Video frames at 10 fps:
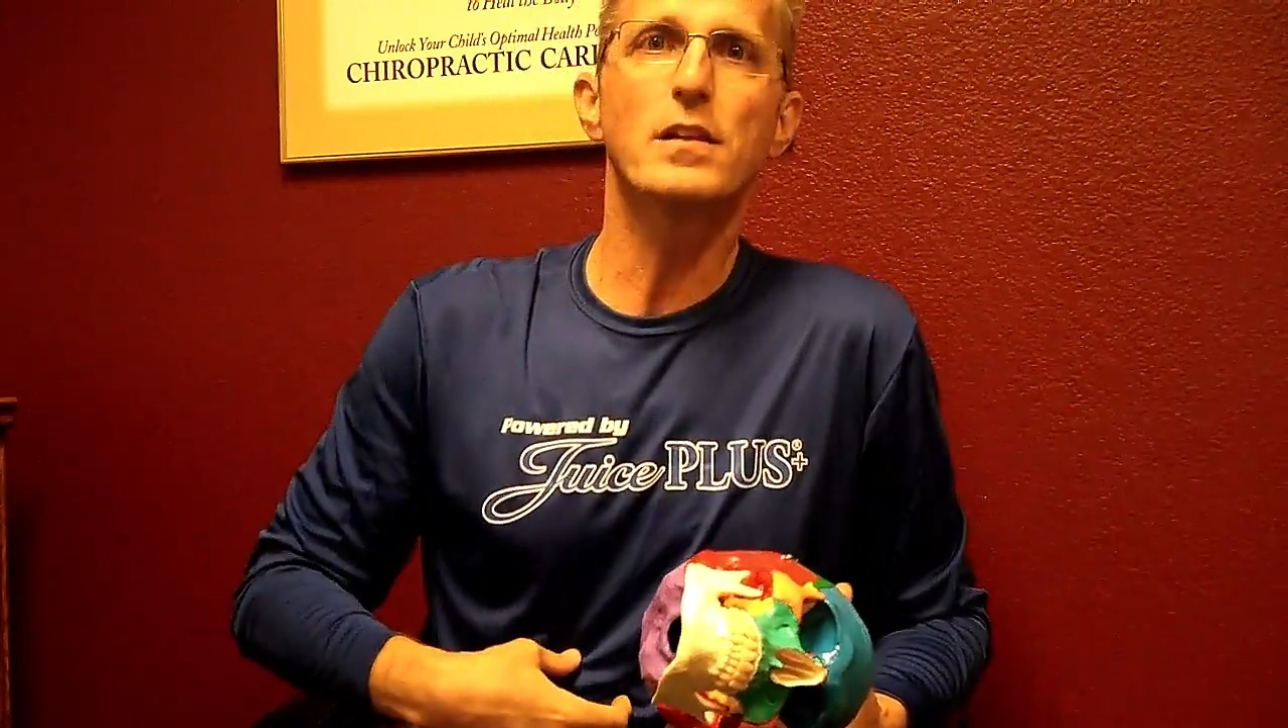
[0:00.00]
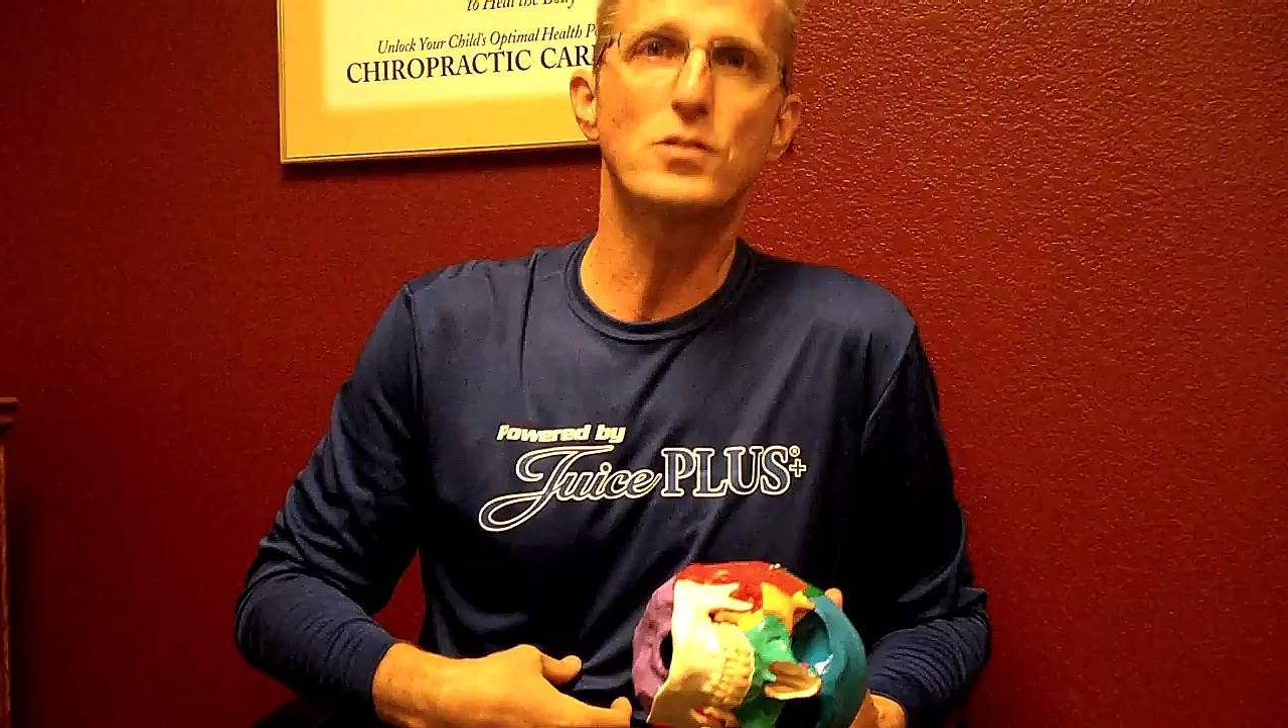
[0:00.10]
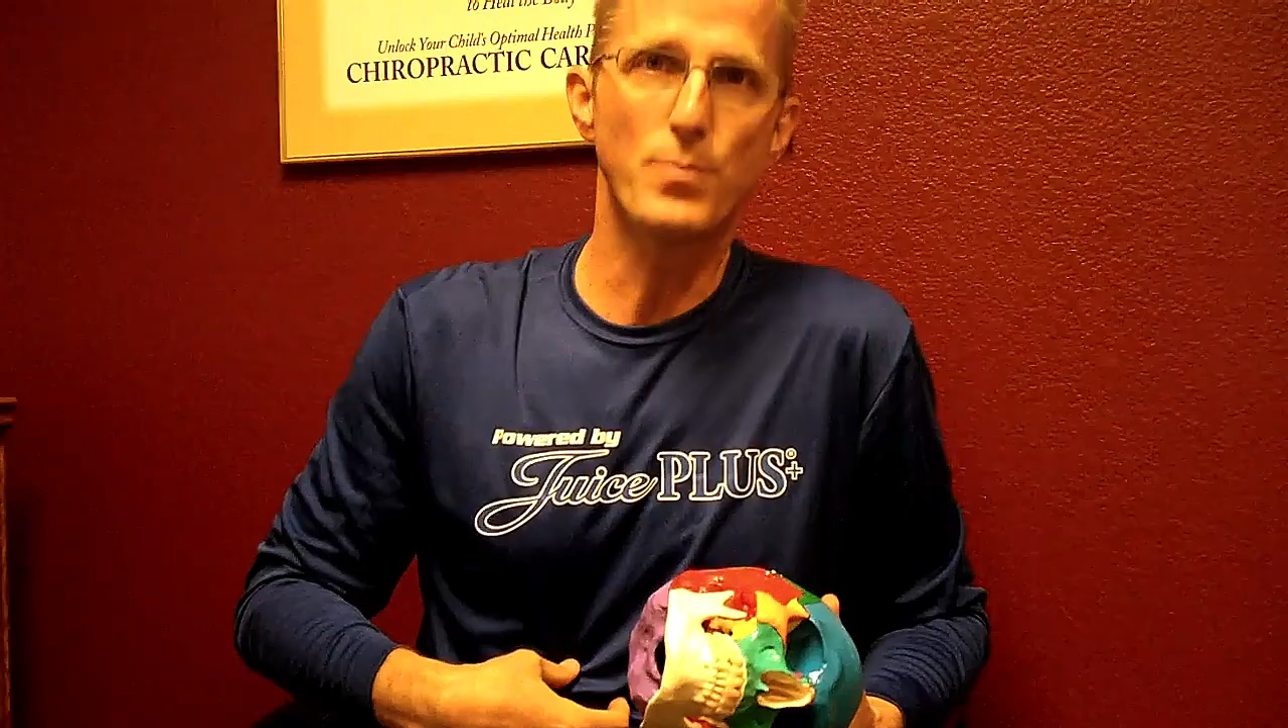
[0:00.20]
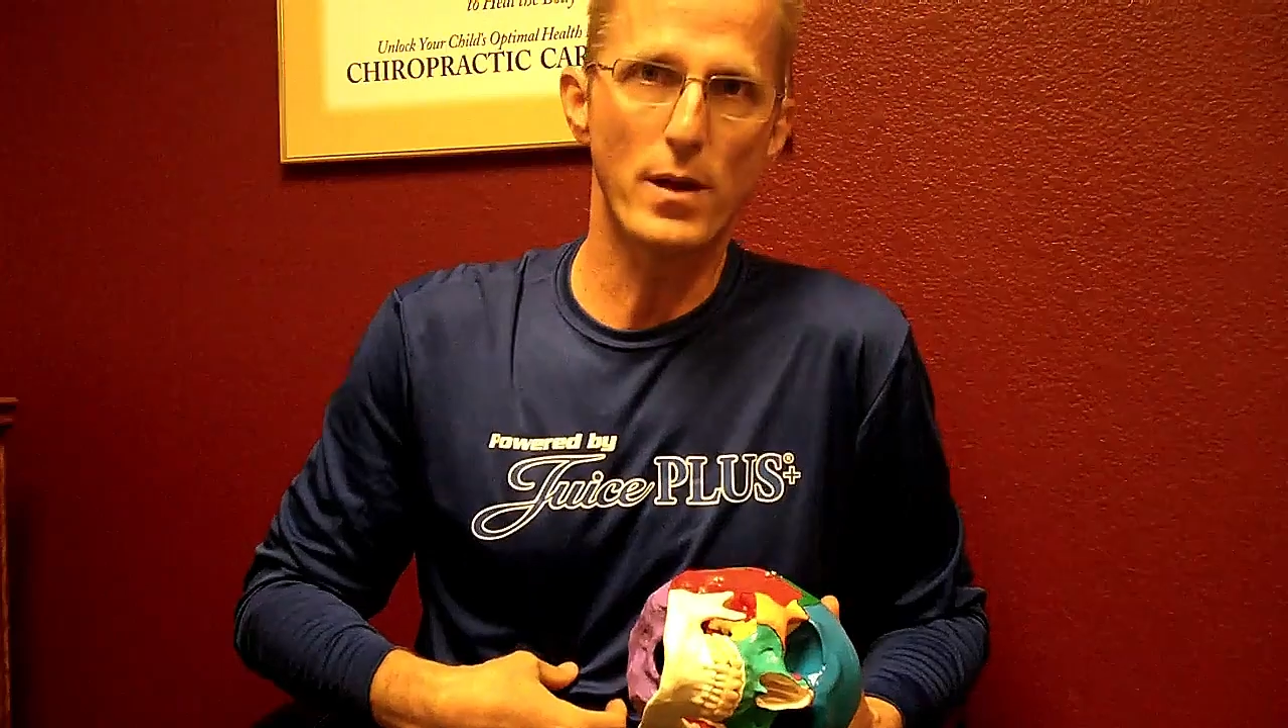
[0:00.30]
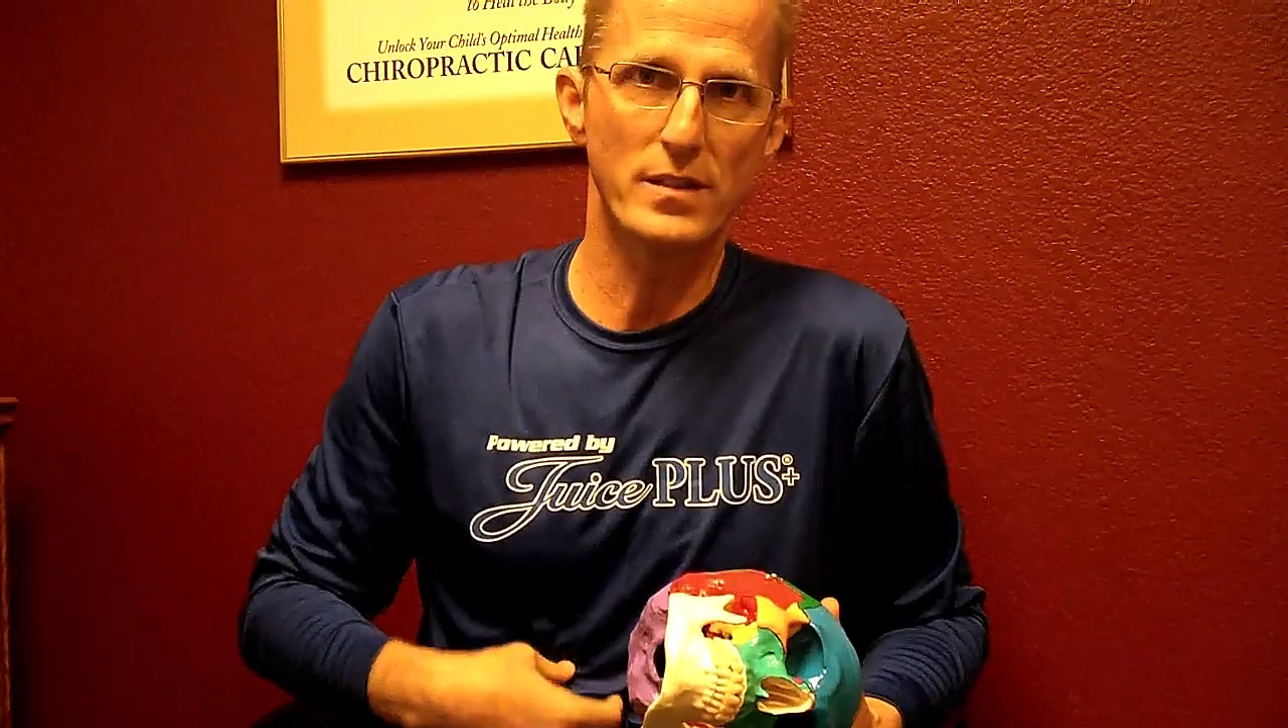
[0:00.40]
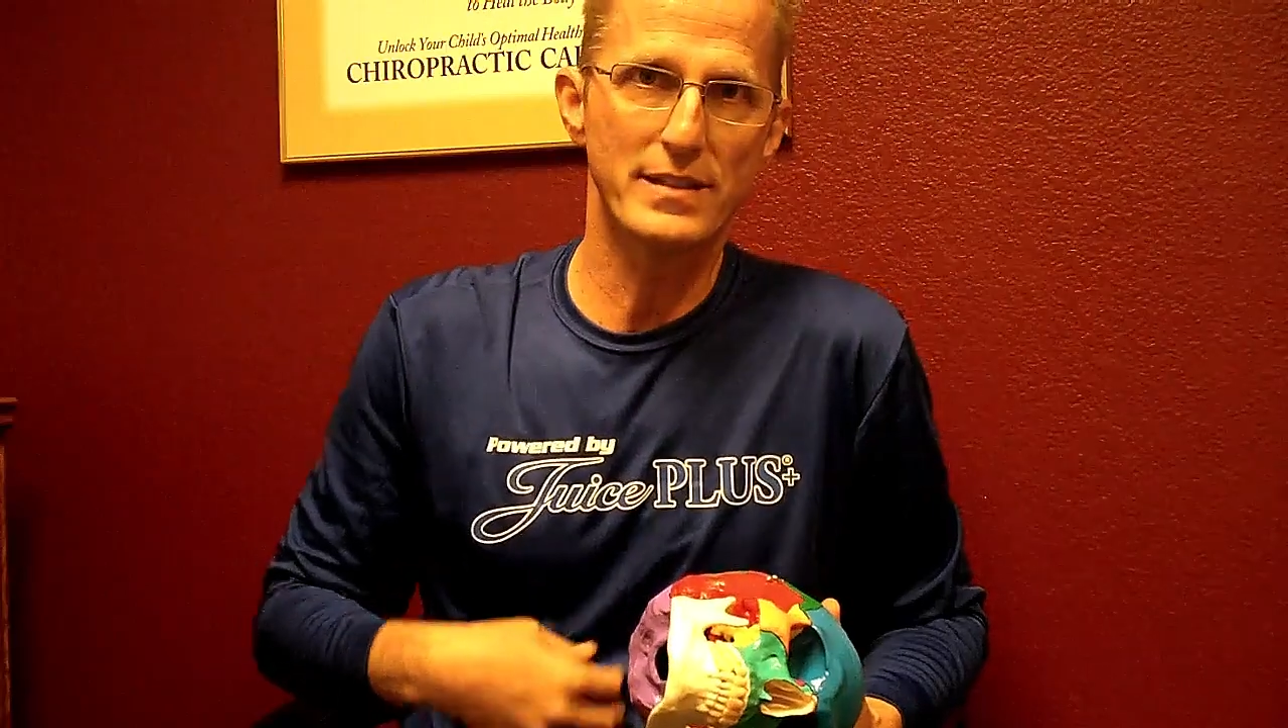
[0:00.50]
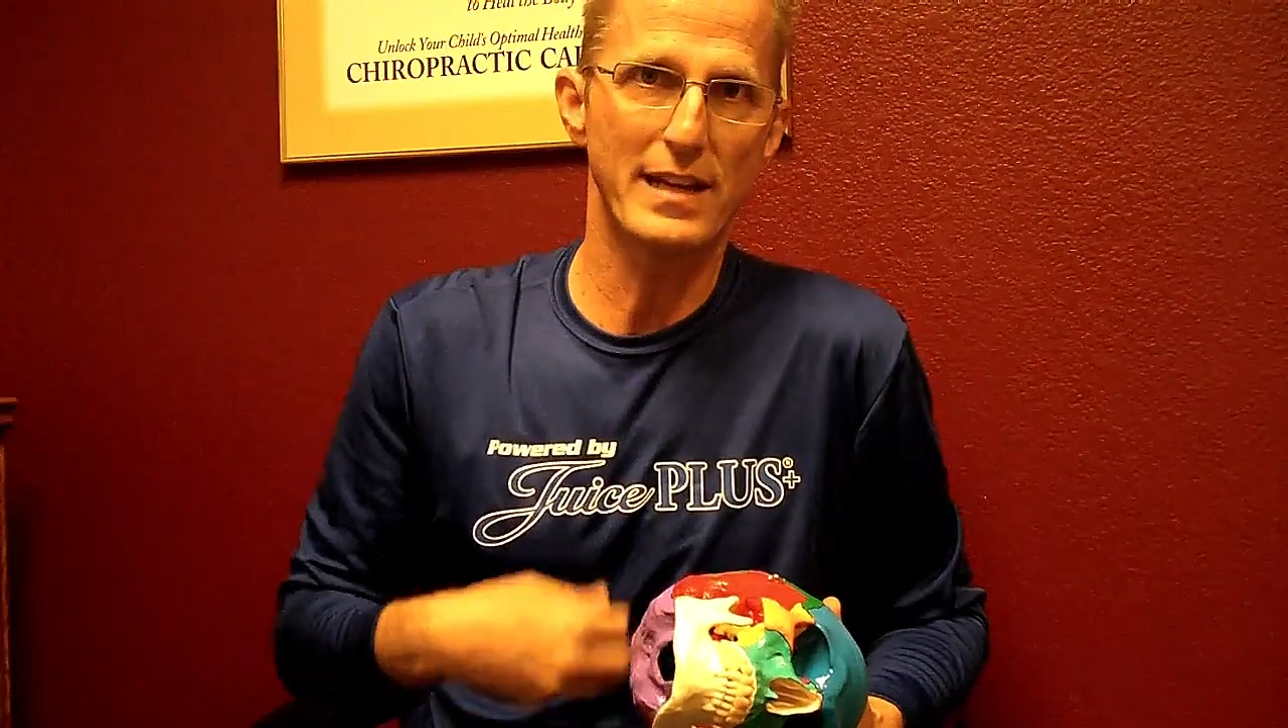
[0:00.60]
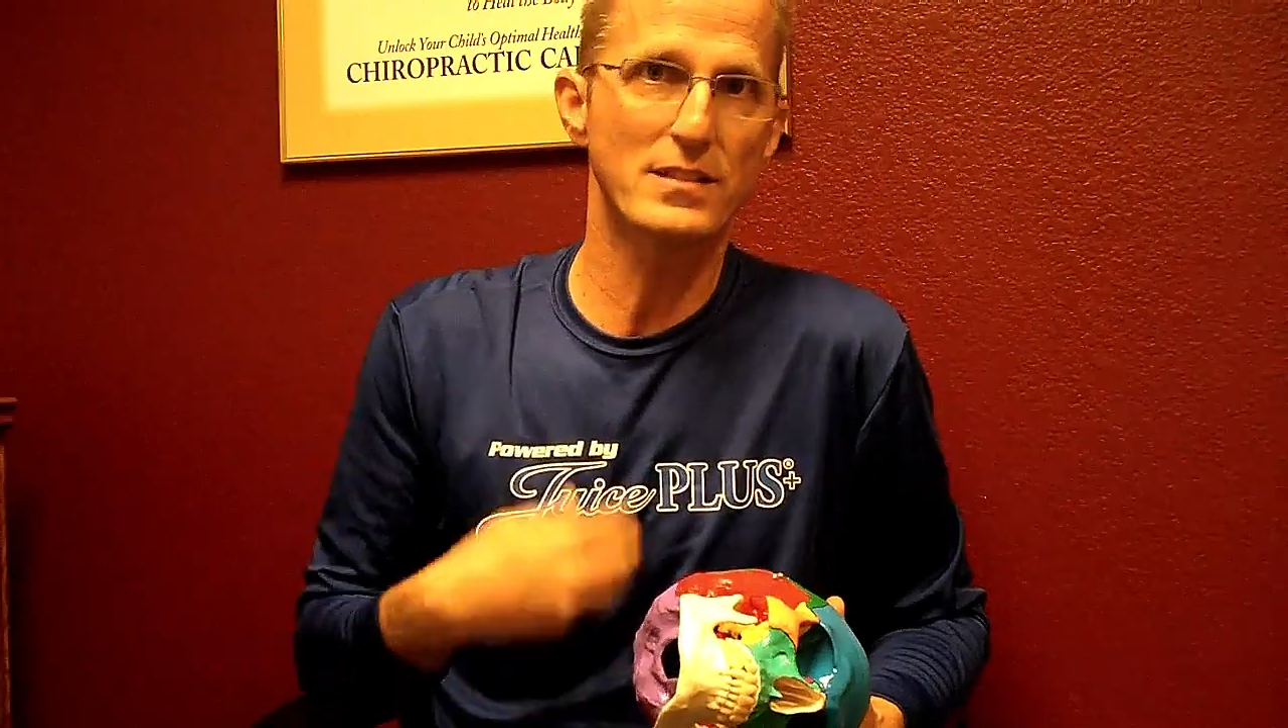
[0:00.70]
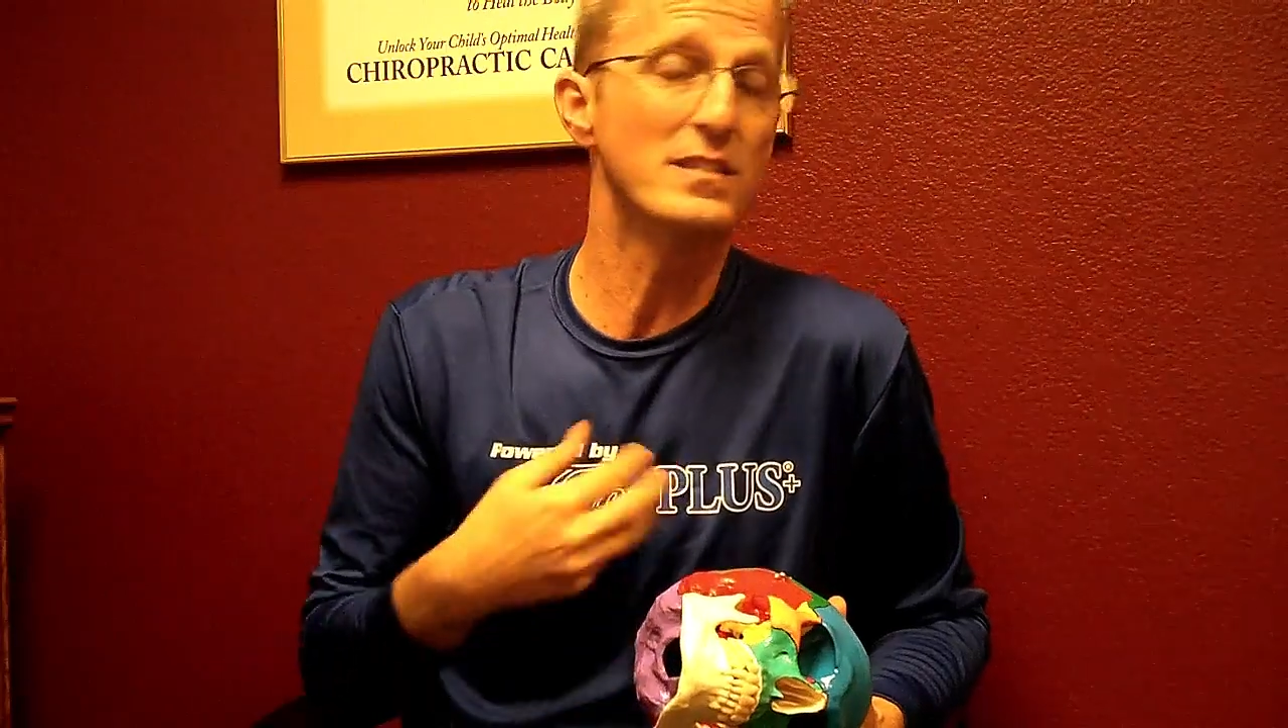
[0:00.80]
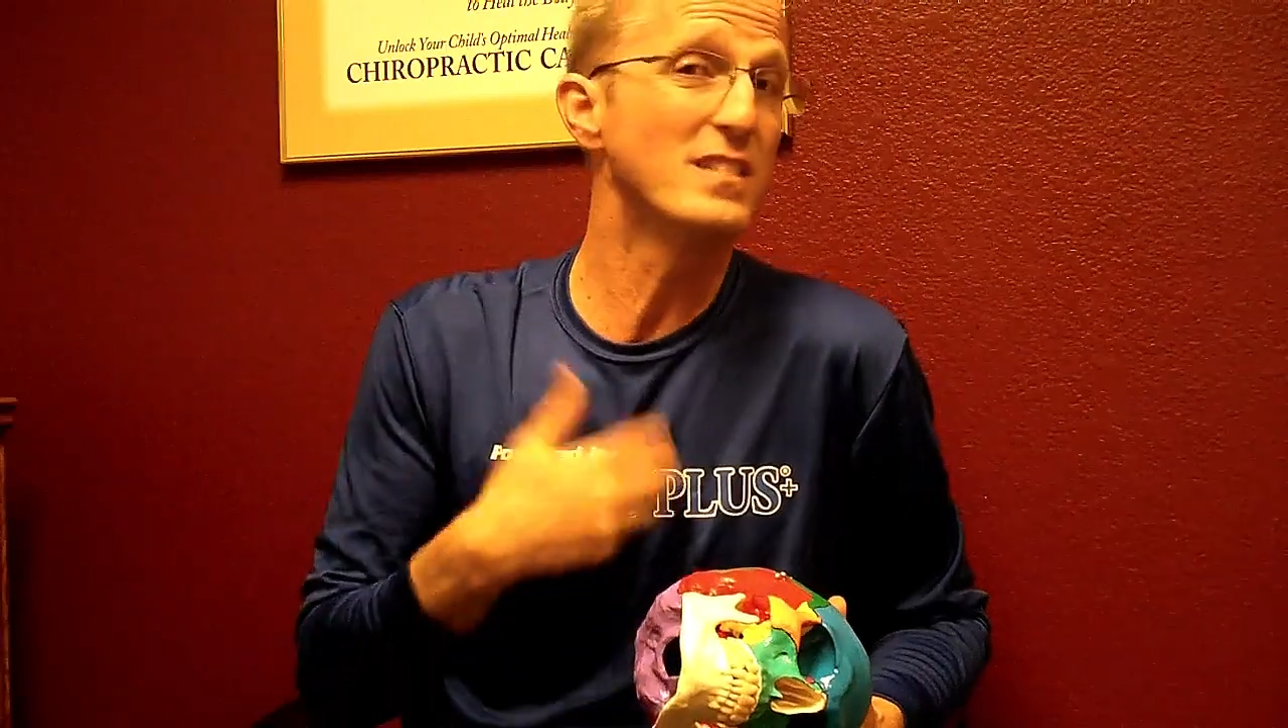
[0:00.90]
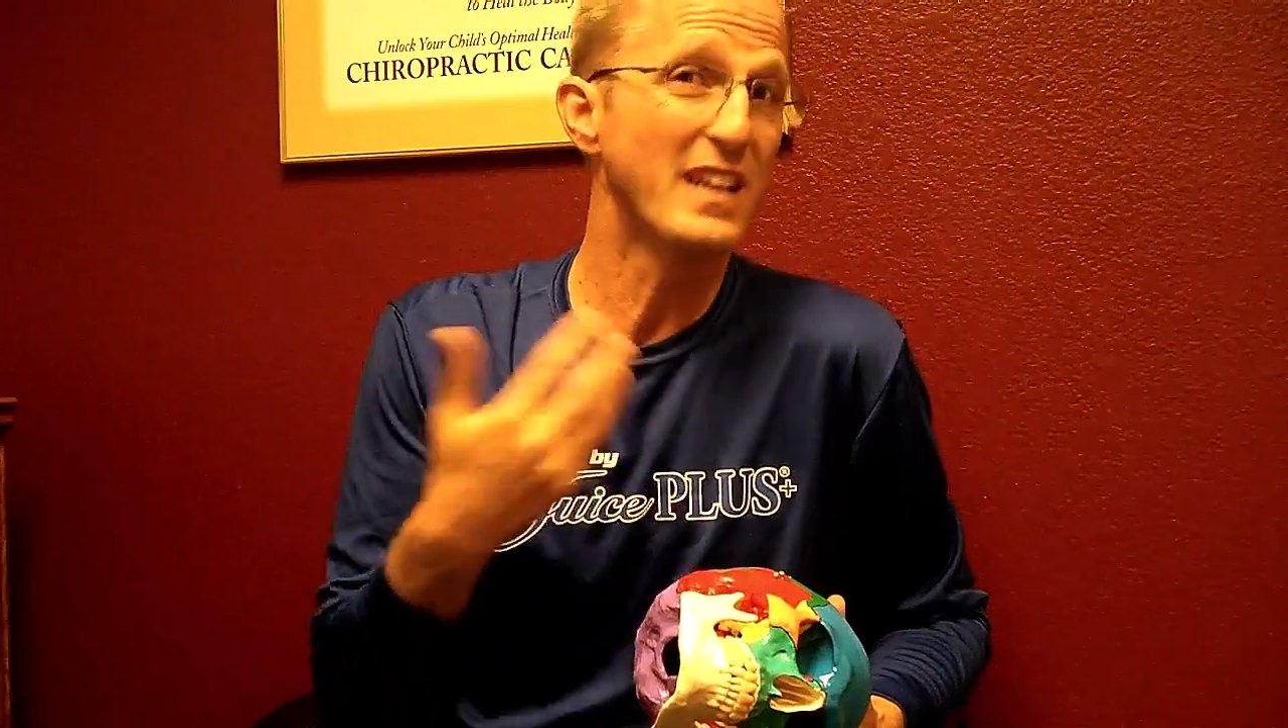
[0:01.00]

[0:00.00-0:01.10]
small intestines.